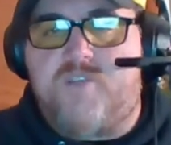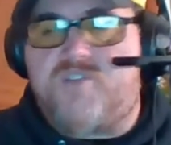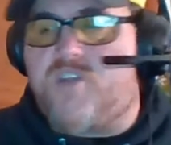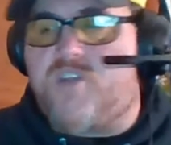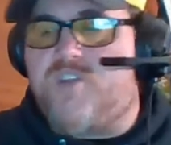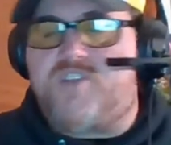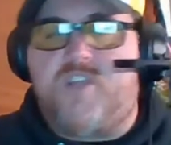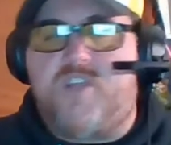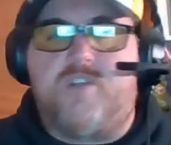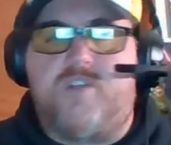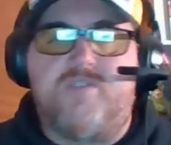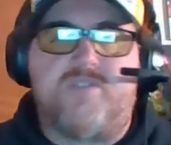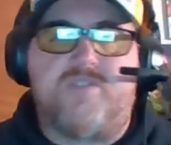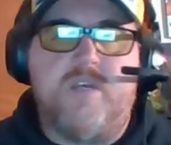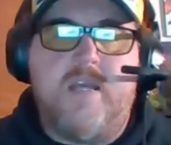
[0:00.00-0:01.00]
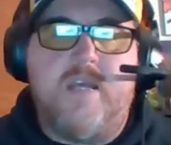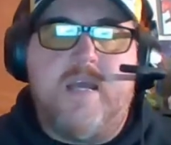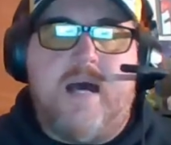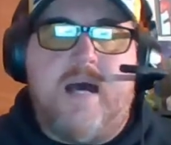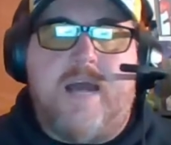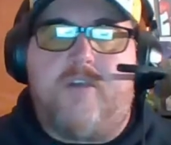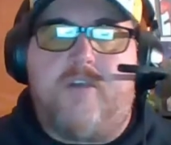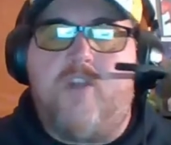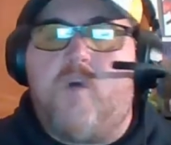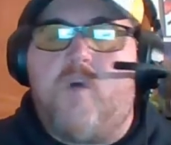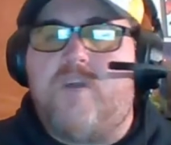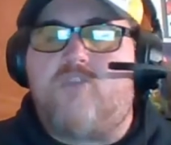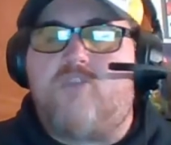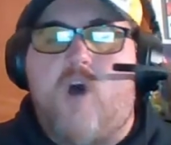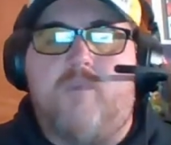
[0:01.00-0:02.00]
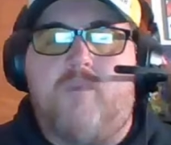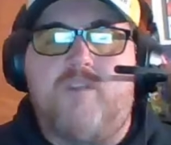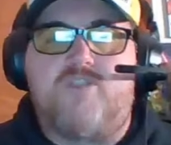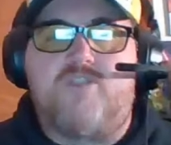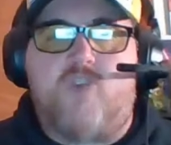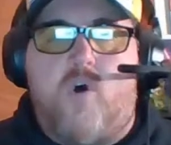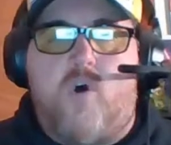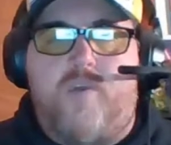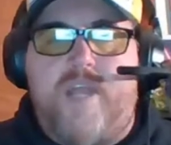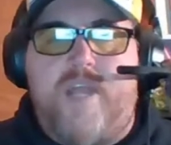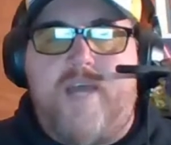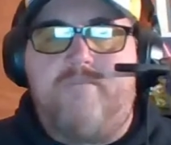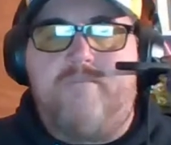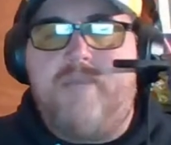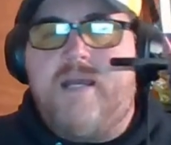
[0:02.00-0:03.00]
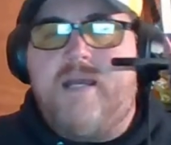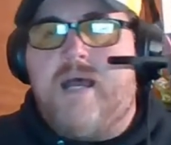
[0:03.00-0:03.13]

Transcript: So the Steelers, I don't know what Tomlin's told him.